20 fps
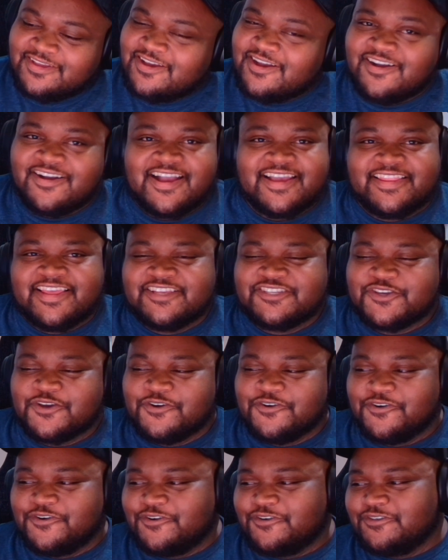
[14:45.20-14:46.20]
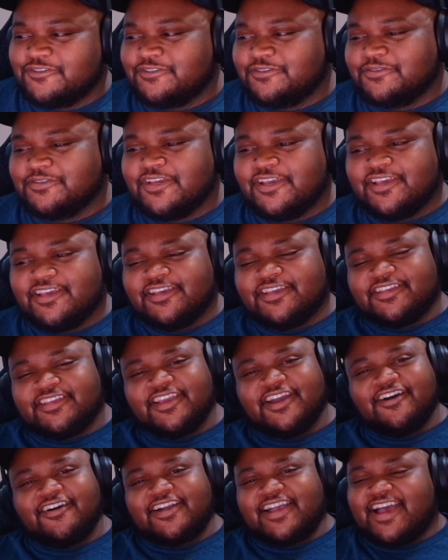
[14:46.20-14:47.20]
Alright, that's cool.
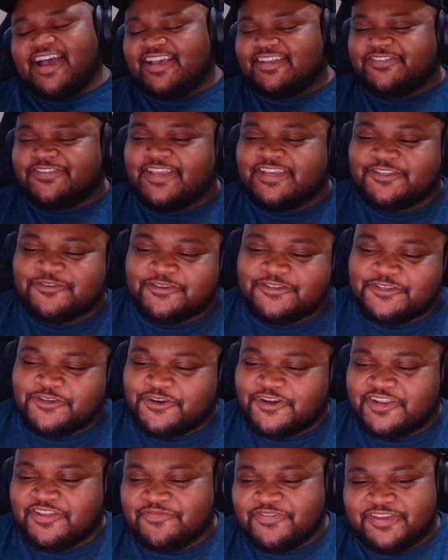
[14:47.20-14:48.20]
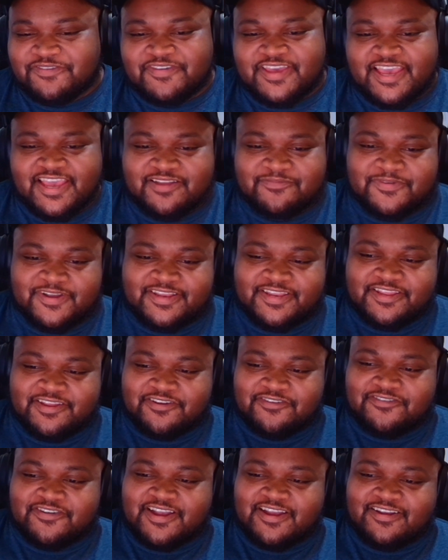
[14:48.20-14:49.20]
Yo, guys, thanks for joining me, man. Brandon
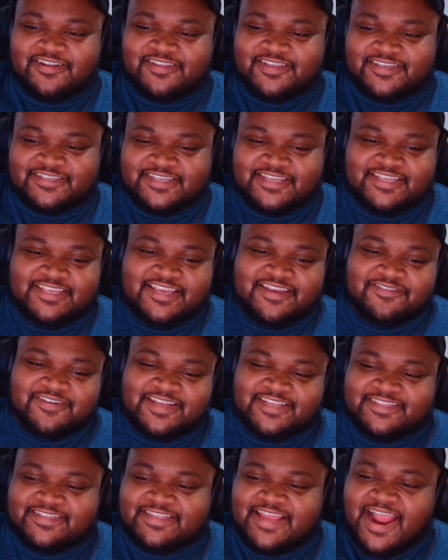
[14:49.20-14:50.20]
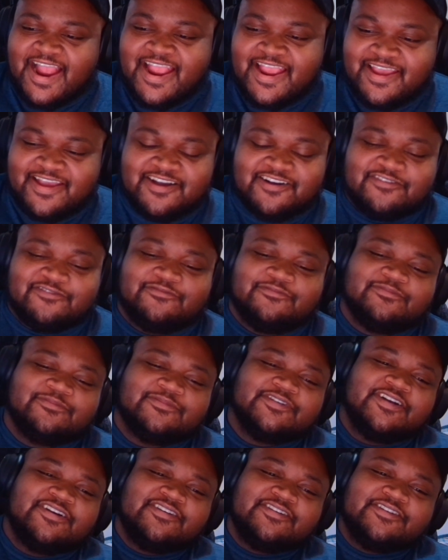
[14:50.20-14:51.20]
Herrera doesn't give a damn.
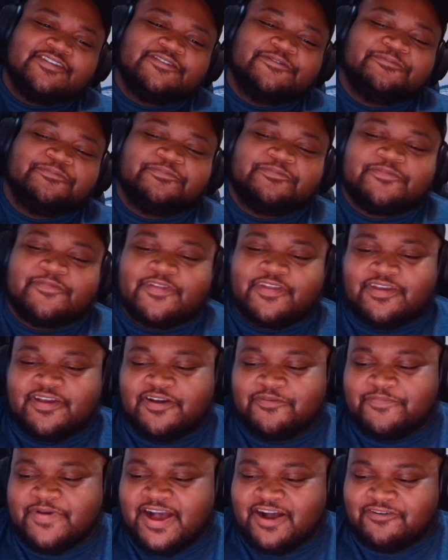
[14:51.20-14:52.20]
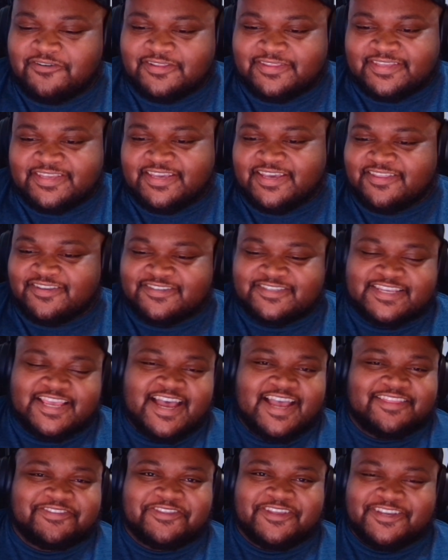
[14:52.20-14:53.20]
about what the other
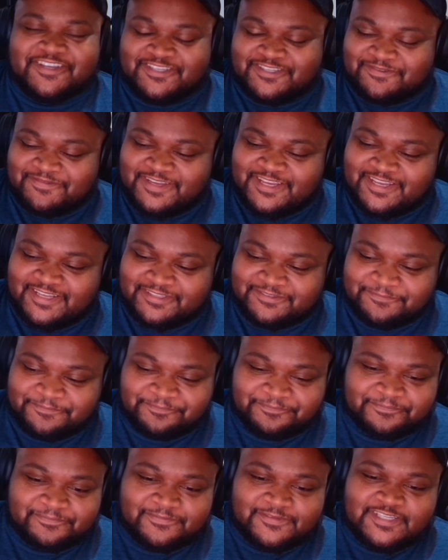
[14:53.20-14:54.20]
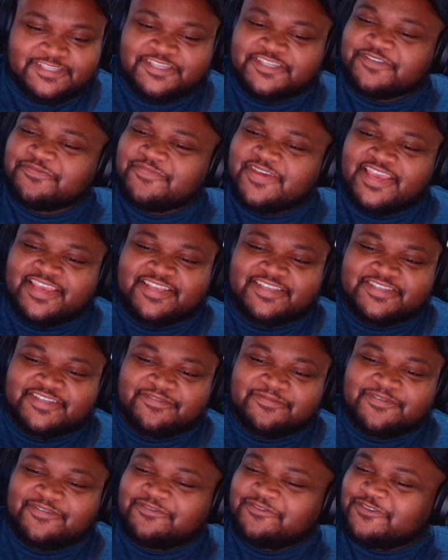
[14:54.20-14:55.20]
side thinks, man. He's just making
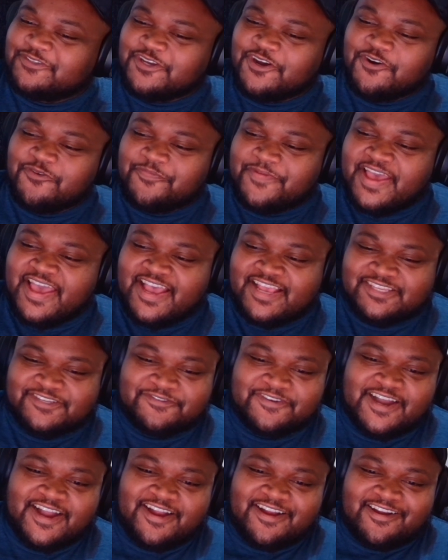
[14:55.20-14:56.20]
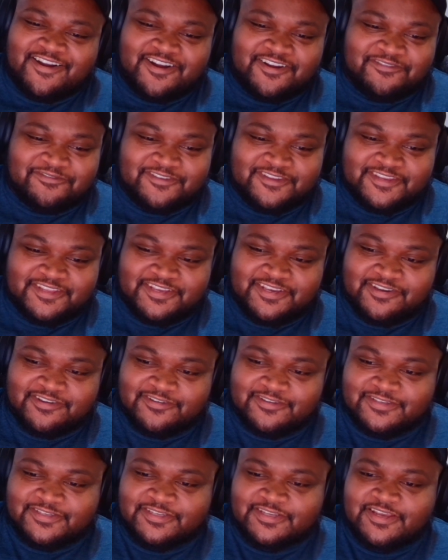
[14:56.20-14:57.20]
some dope ass firearm
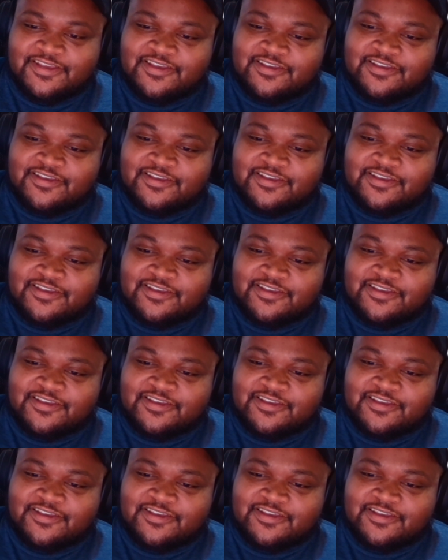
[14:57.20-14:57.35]
videos.